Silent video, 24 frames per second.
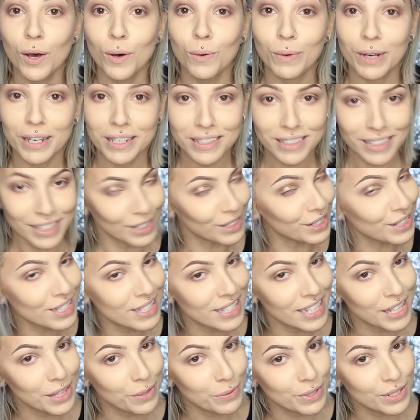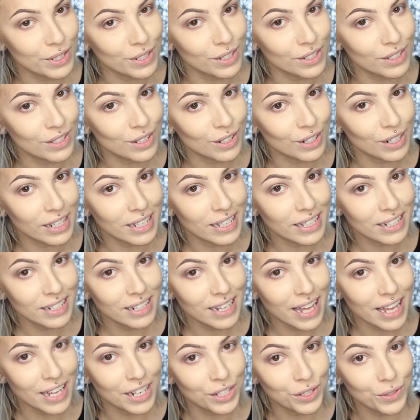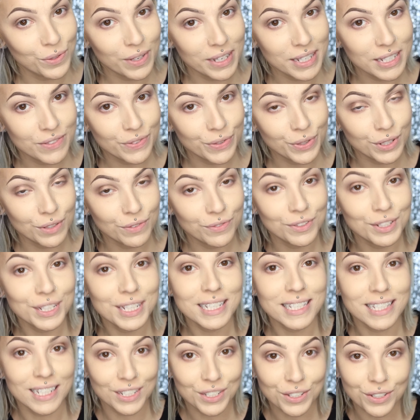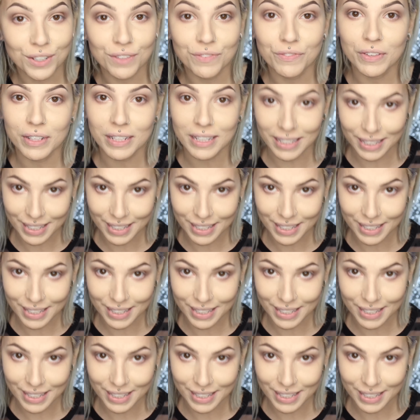Well, it looks like the results are in and you guys voted for the center of the